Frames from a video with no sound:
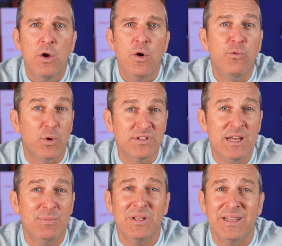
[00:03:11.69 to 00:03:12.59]
For
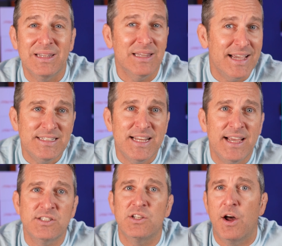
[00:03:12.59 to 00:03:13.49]
example, light
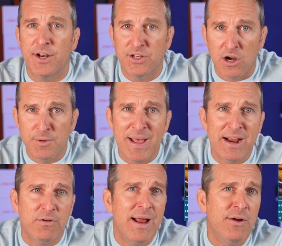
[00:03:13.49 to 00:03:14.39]
text on a dark
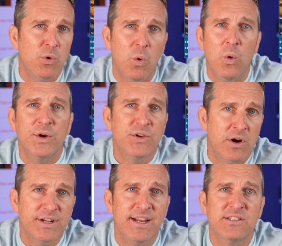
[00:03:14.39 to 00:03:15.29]
background or
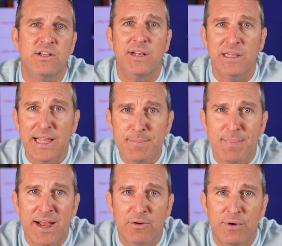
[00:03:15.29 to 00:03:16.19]
dark text on a light
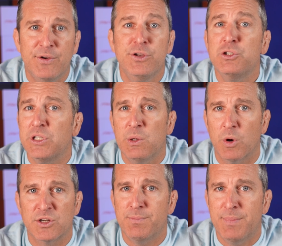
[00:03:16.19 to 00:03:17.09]
background usually works